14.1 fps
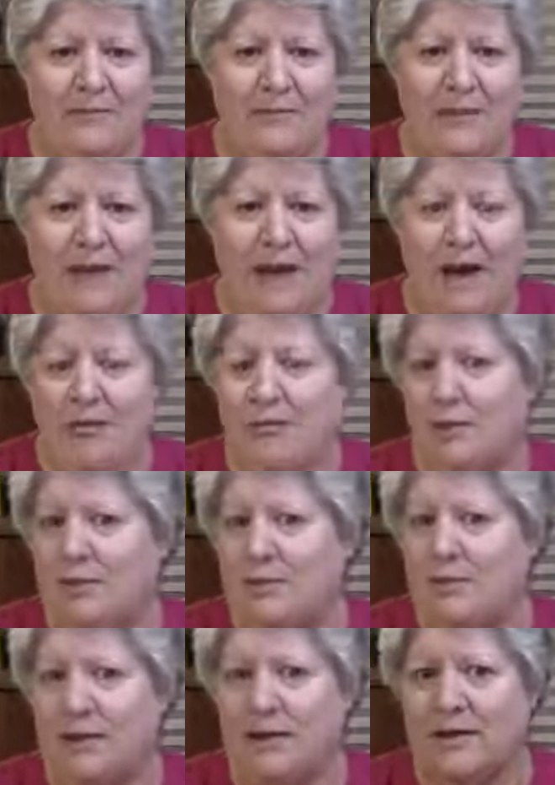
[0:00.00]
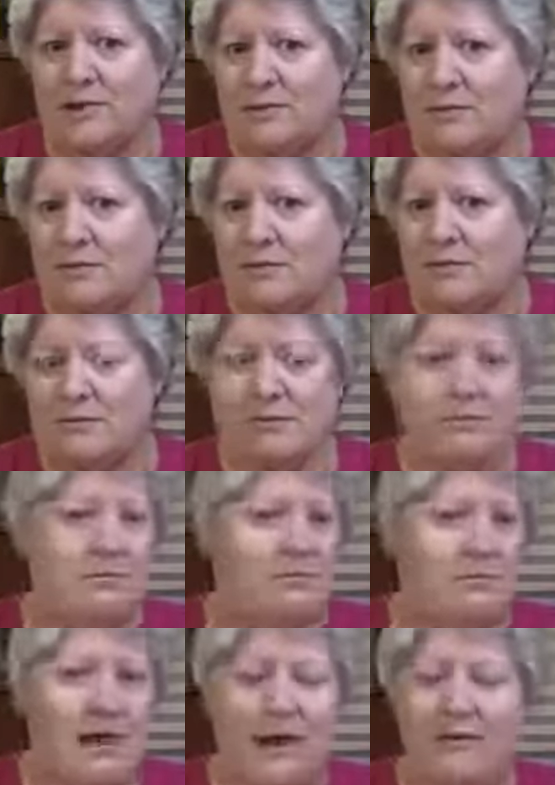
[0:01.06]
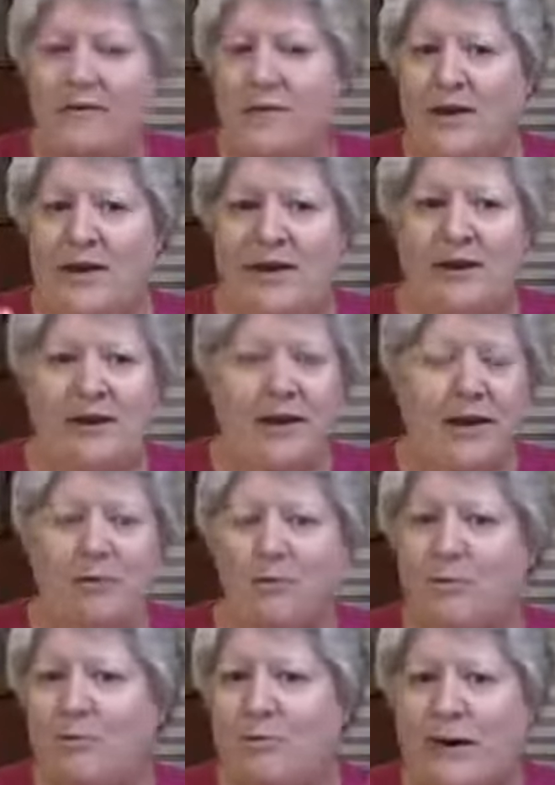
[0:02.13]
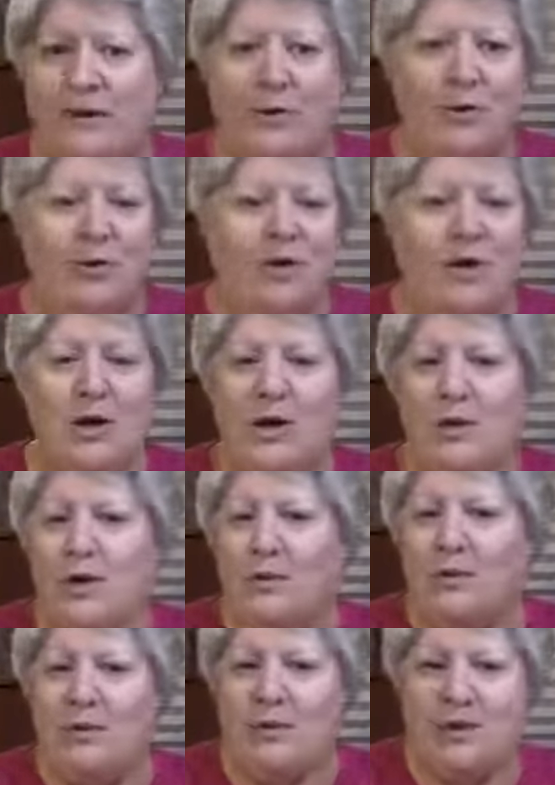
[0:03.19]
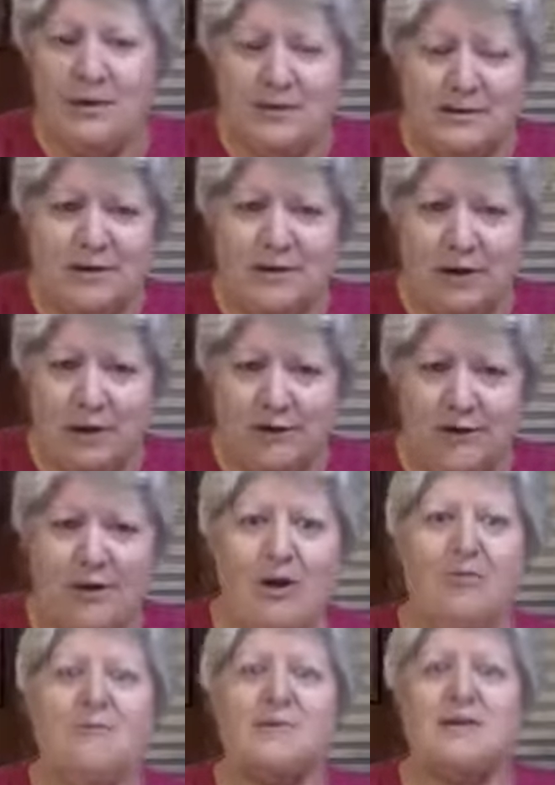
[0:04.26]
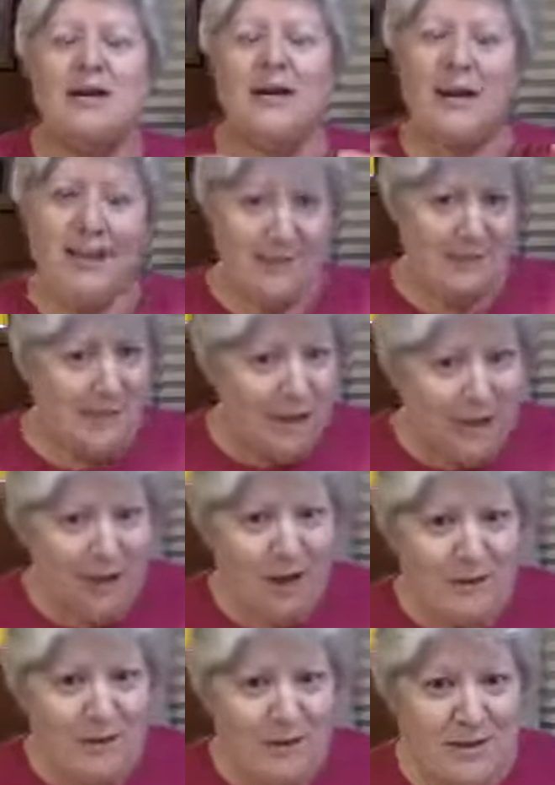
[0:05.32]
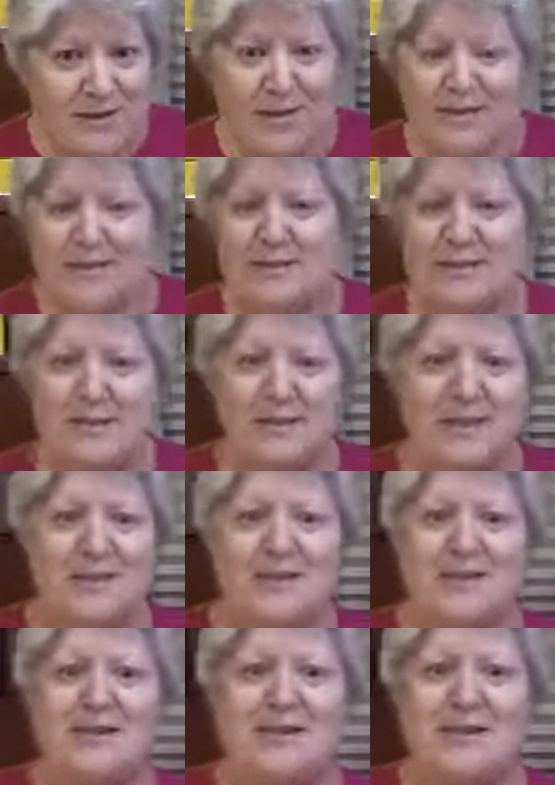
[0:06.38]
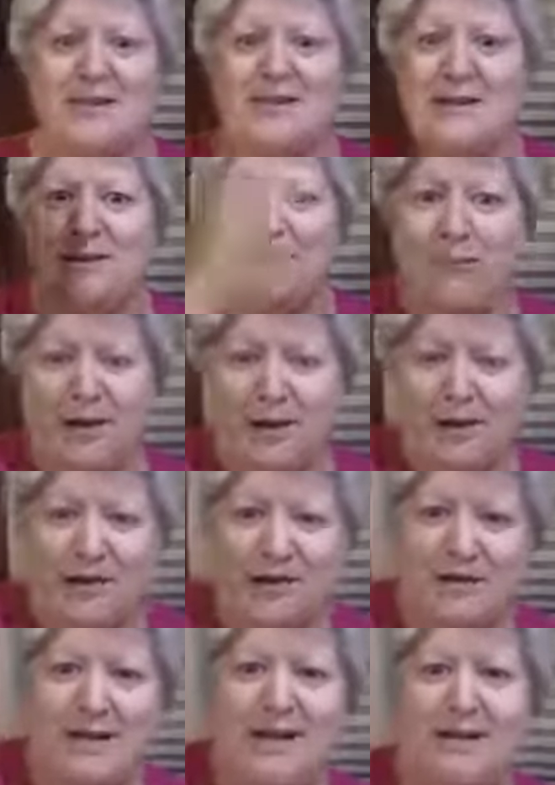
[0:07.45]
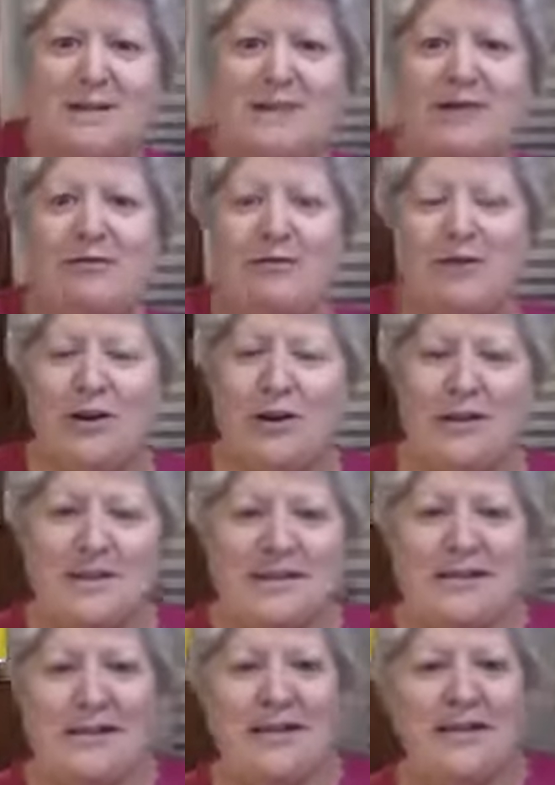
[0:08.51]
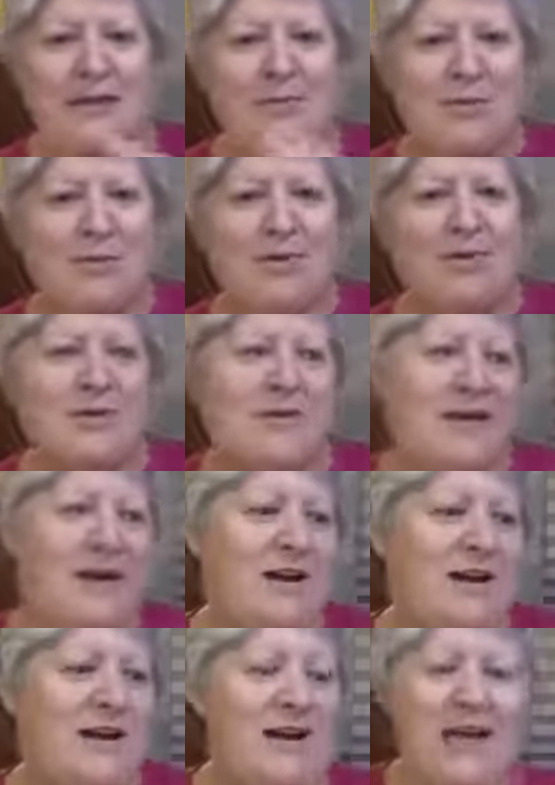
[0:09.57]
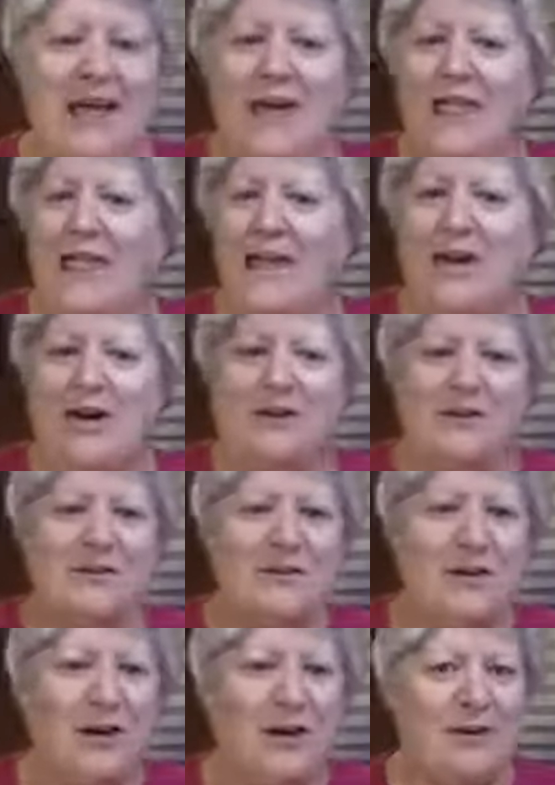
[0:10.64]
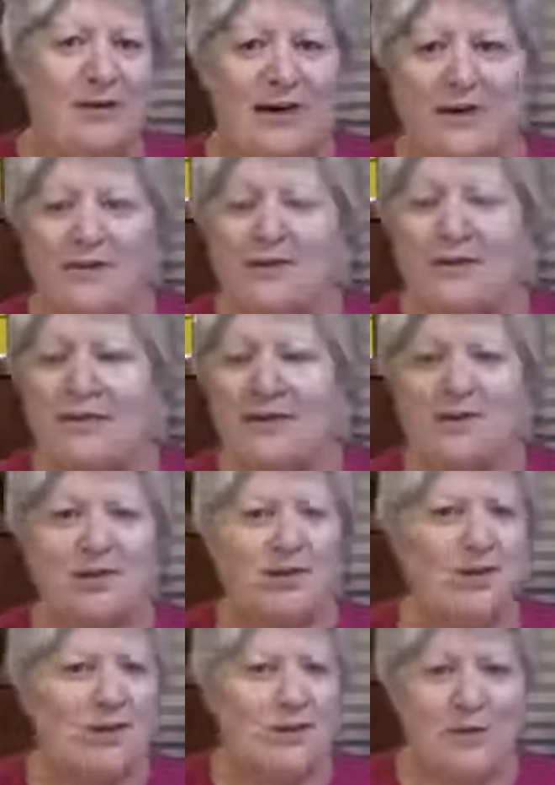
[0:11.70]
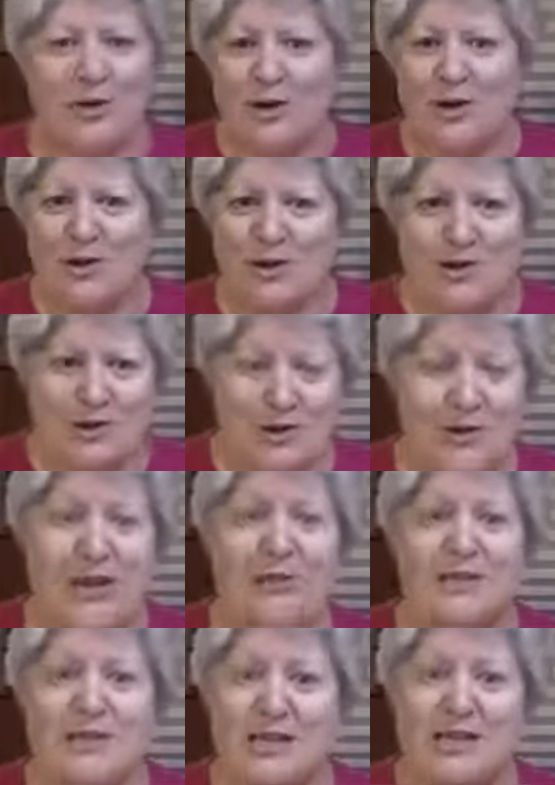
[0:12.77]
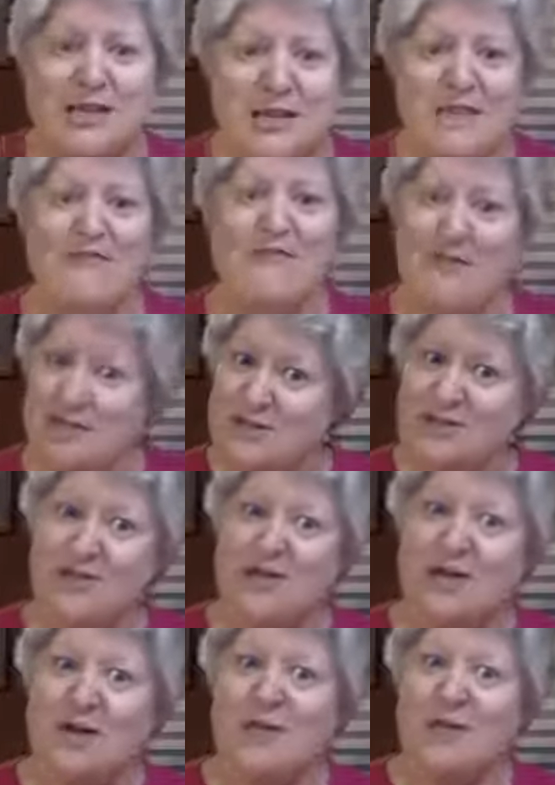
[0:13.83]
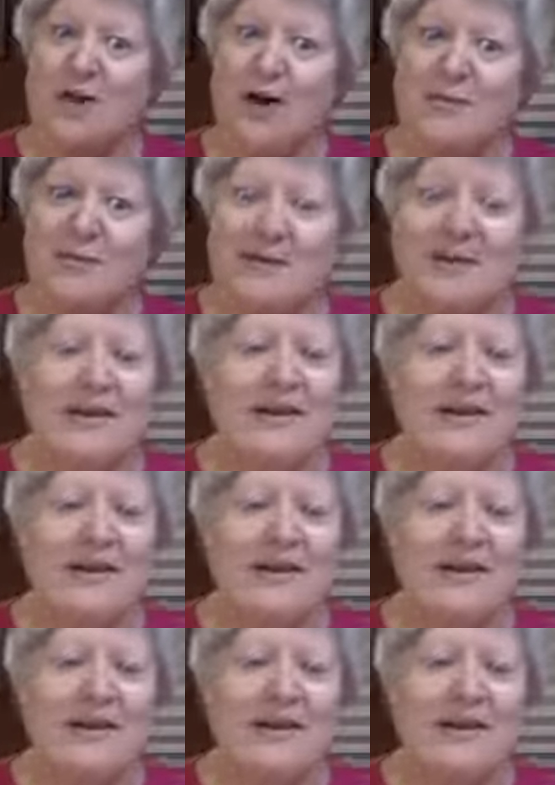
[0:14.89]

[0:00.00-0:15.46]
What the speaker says: how he would like to have a aerial battle with his gyrocopter against helicopters. He said yes. They said, bring it on down, let's have a look at this thing. They brought it all down. He got to fly it around and all that to show them what it could do. He was actually the inventor of the gyrocopter,